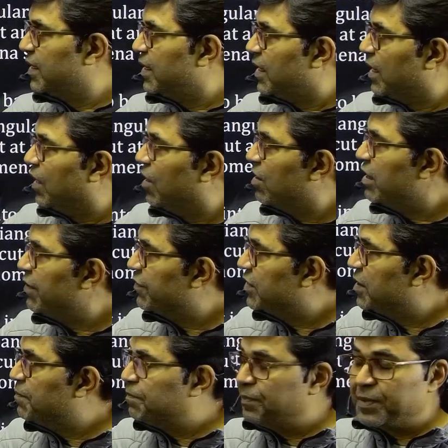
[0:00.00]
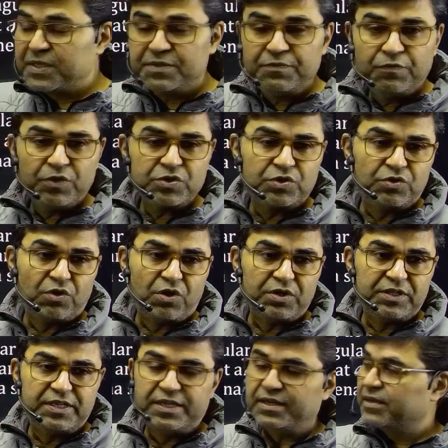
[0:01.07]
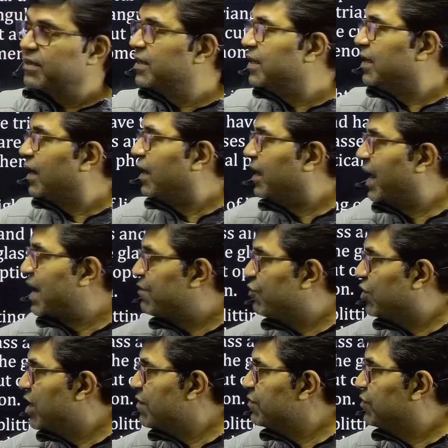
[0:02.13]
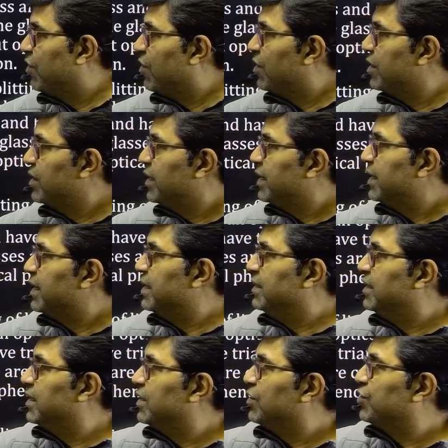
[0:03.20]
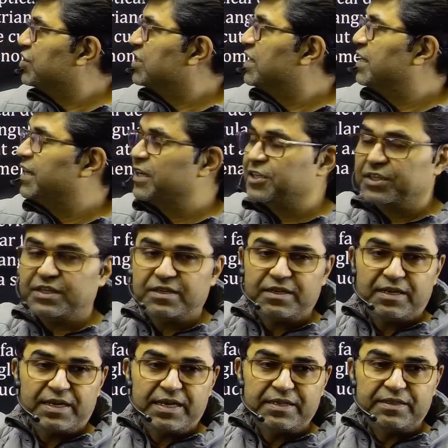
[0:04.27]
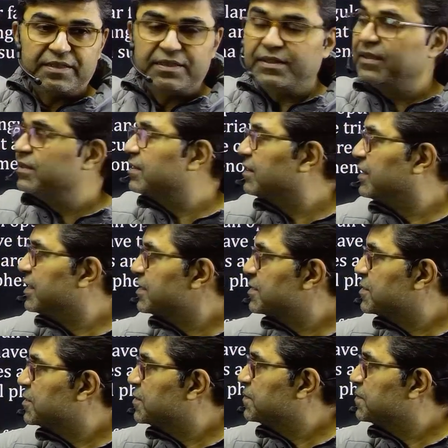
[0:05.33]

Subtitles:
Now, if the prism was not there, light would have gone in the original direction like this.